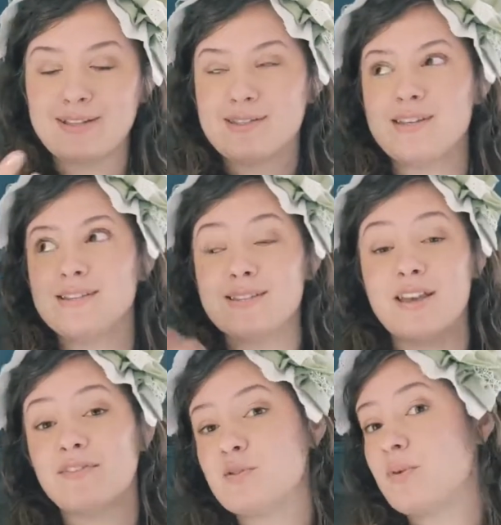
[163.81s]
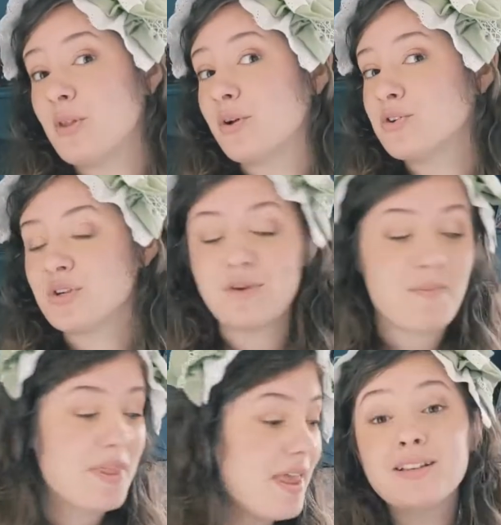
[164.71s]
It's safe to be
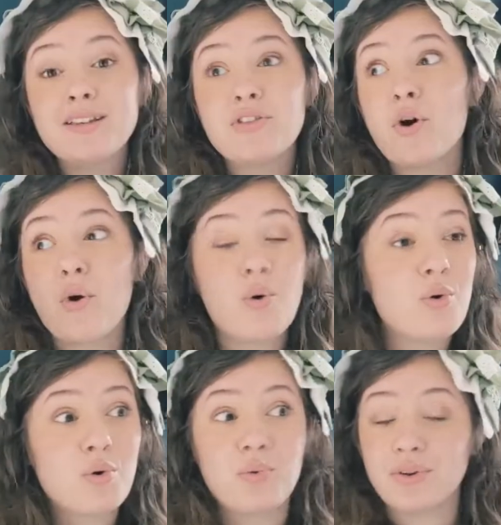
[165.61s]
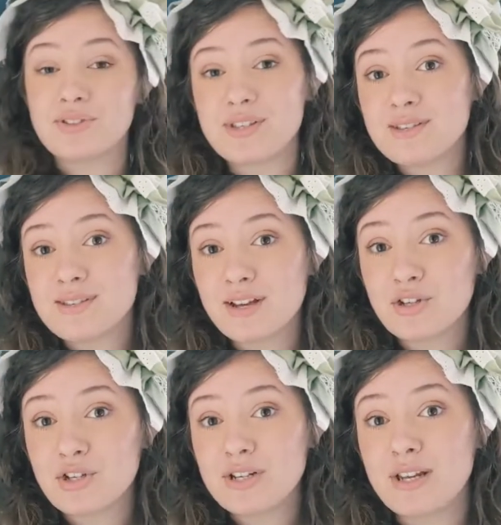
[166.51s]
laundered. Basically, the whole quilting
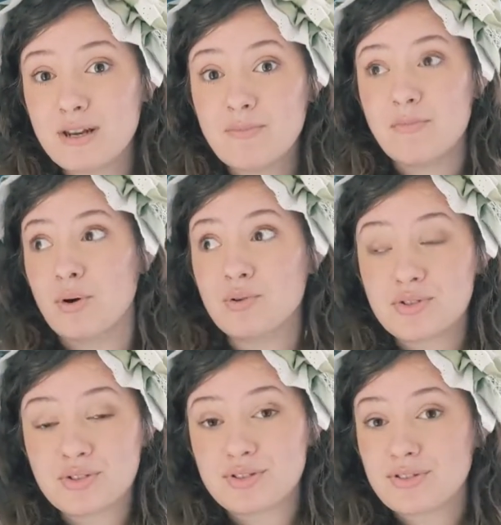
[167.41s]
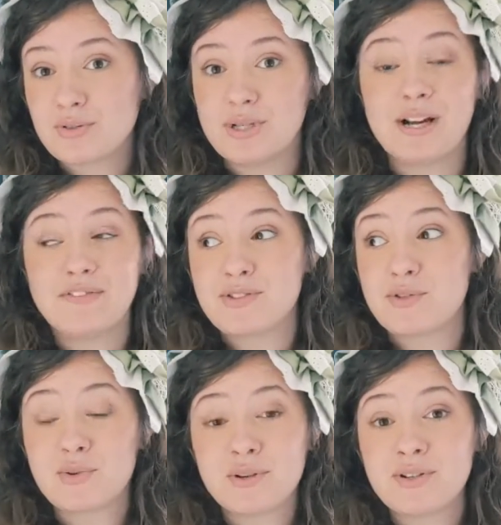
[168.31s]
section in most craft
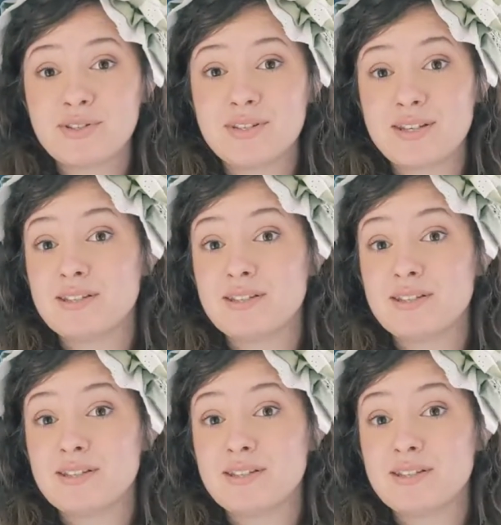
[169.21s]
stores